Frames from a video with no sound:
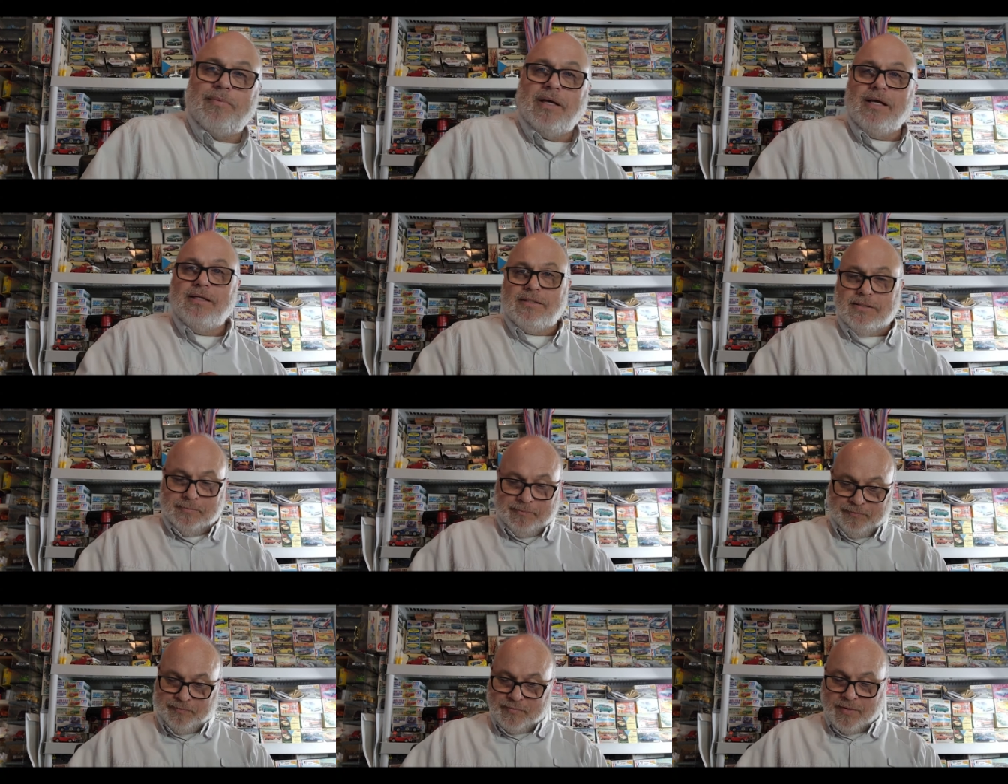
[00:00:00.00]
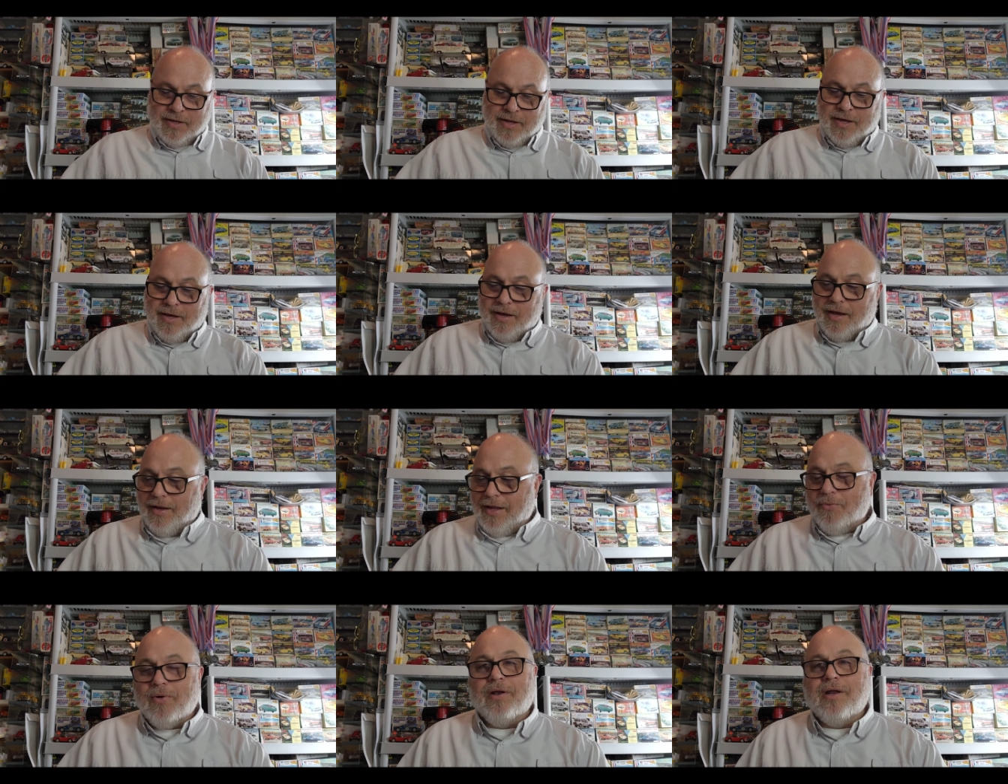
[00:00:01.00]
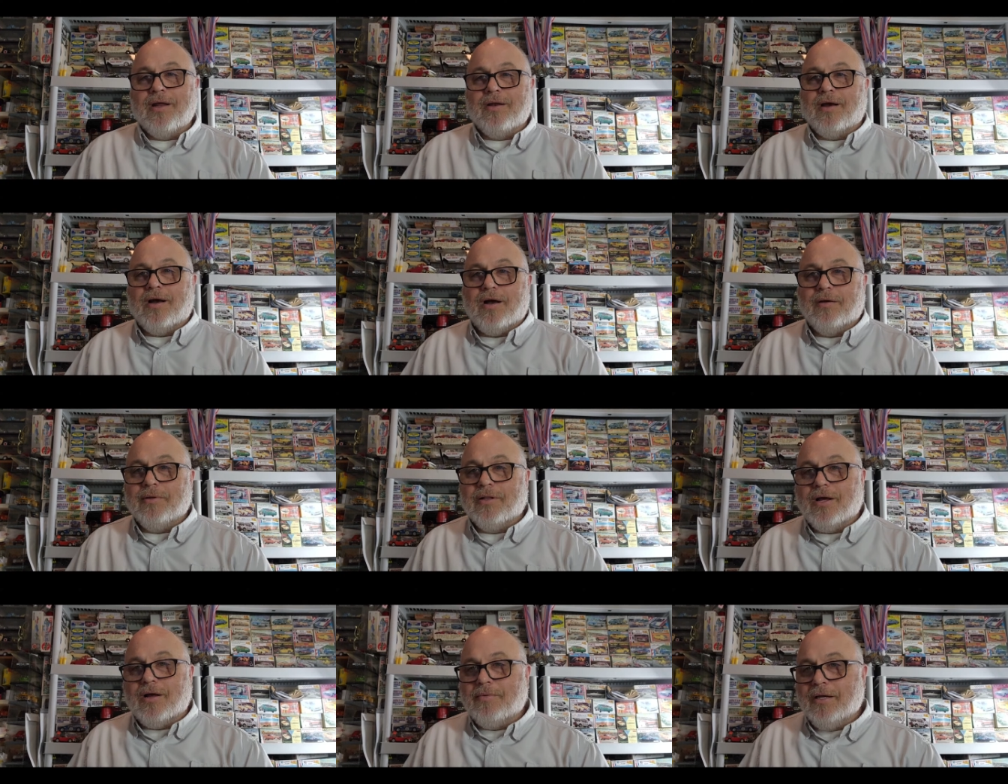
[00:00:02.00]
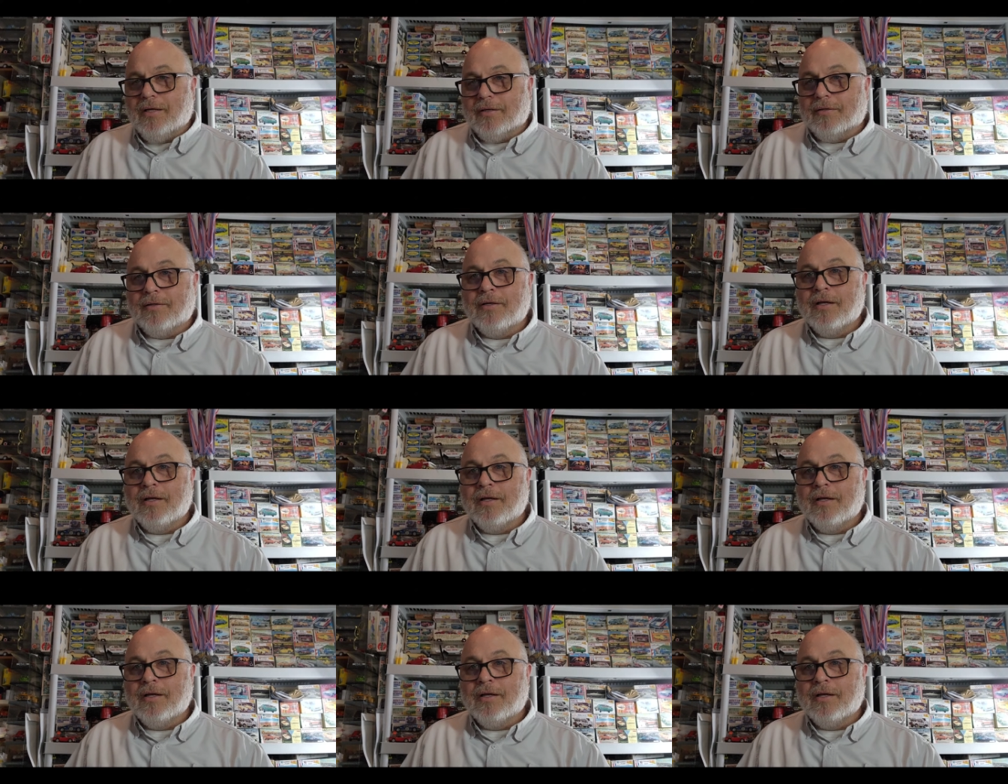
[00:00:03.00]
apiece, and they went down to Hobby Lobby and